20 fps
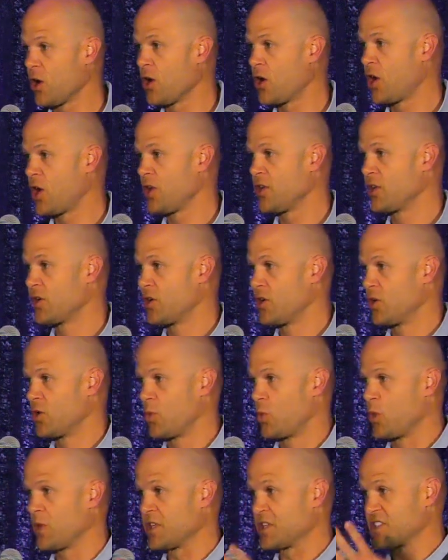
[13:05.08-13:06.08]
on
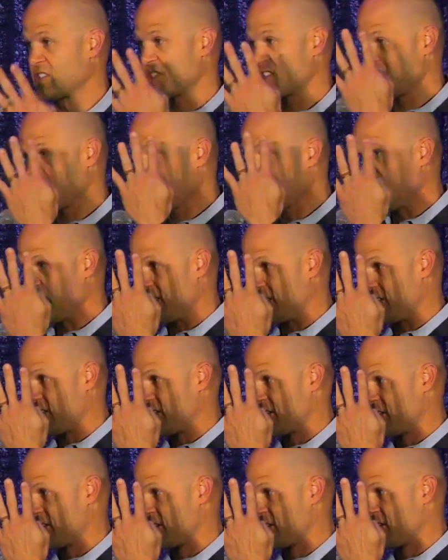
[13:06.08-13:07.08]
what is seen,
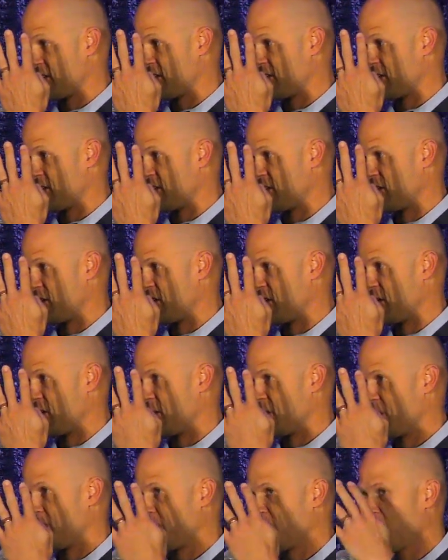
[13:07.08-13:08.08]

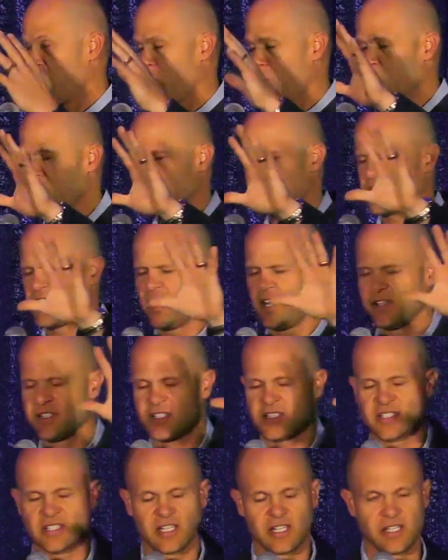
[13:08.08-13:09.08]
but on what is
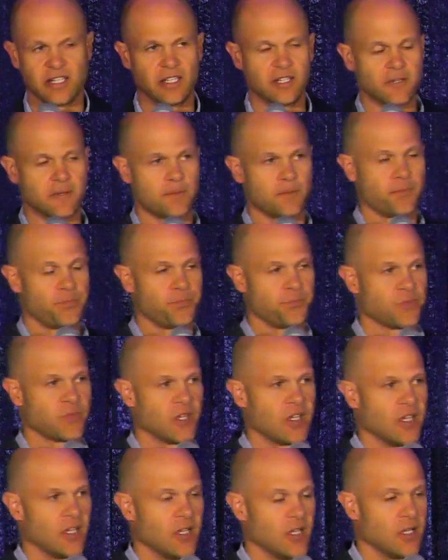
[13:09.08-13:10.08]
unseen.
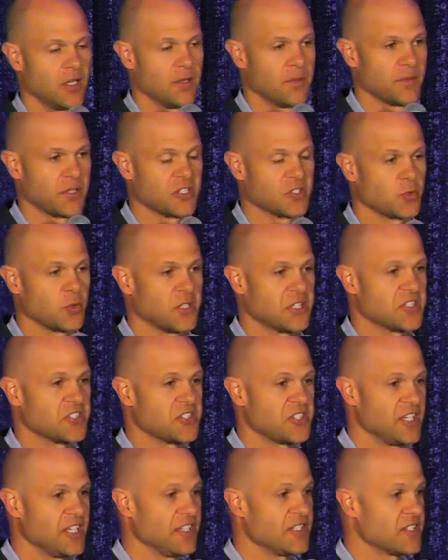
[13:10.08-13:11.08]
Because what is
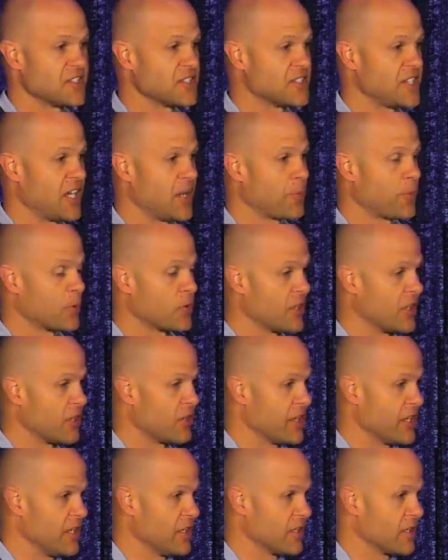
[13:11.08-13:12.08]
seen is
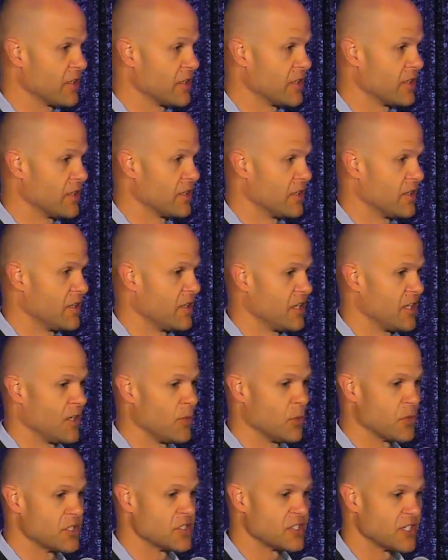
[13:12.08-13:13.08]
temporary, and
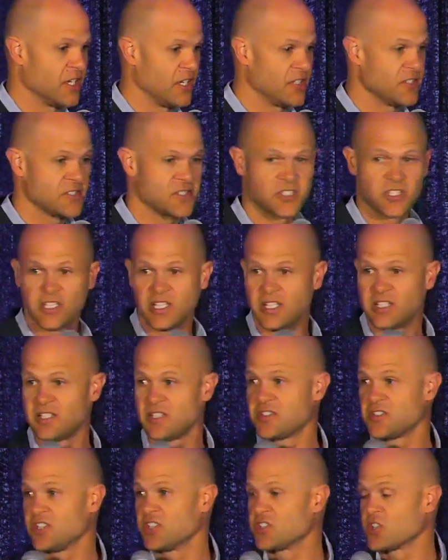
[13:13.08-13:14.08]
what is unseen
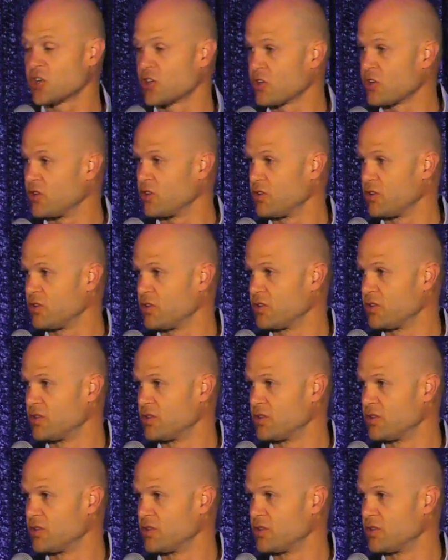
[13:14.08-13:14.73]
is eternal.